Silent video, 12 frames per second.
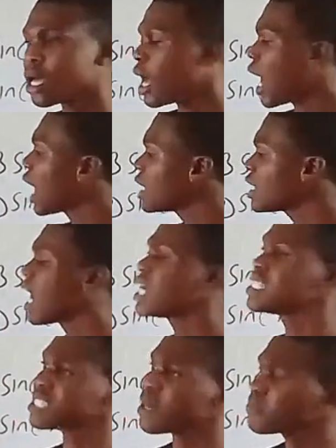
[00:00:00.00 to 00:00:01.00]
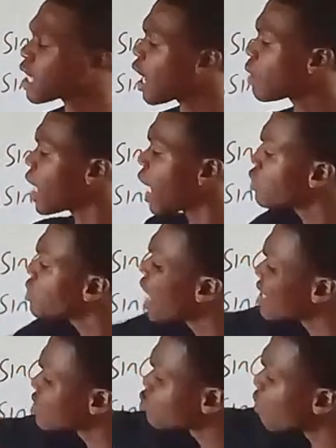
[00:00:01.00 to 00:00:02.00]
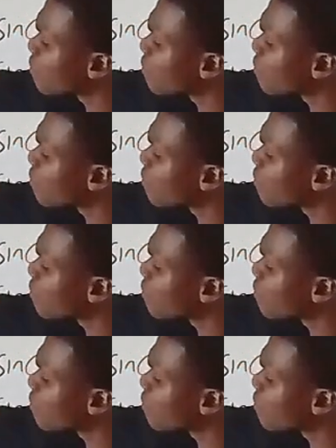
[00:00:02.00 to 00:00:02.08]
And at the same time, I know that no